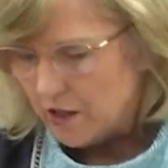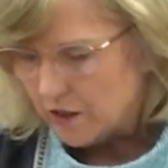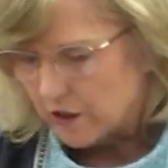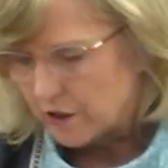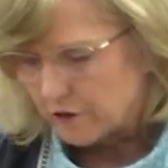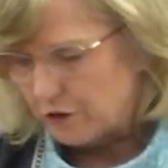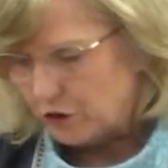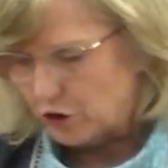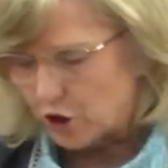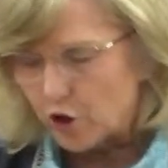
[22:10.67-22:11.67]
The
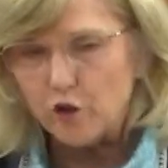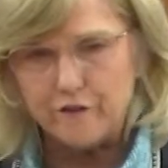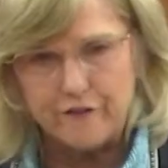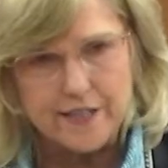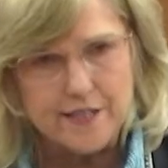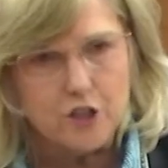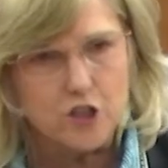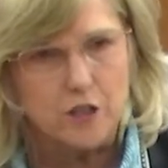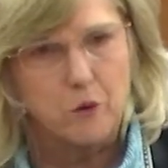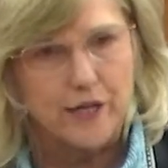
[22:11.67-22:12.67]
third visit,
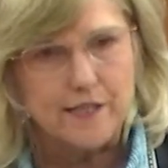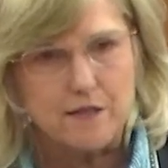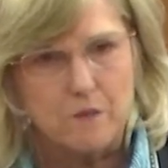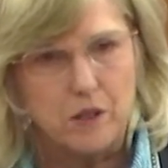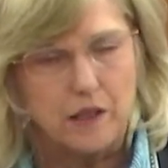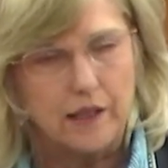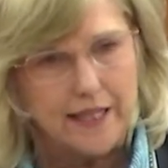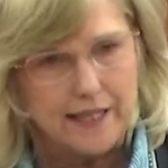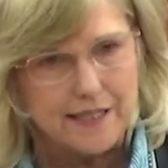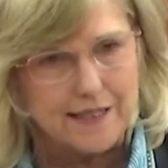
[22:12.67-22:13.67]
she brings the
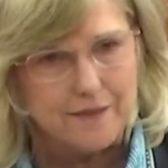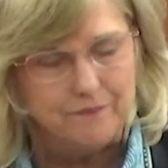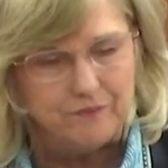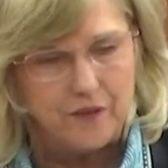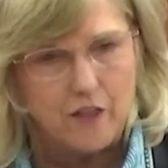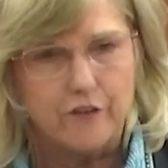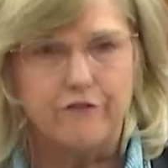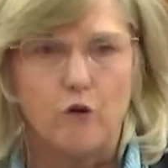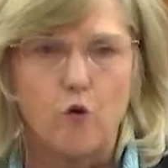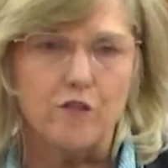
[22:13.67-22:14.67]
police. The
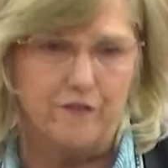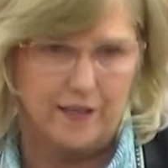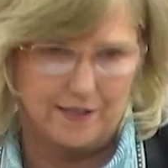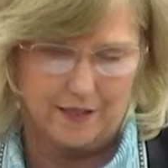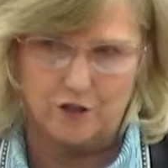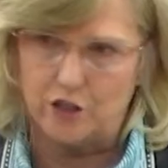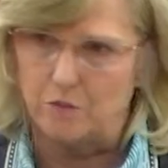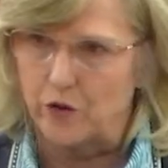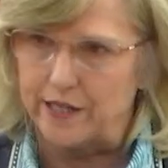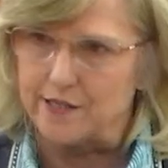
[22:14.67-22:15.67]
fourth visit, she
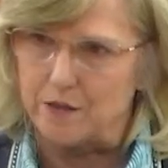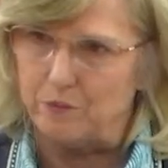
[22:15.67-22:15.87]
brings the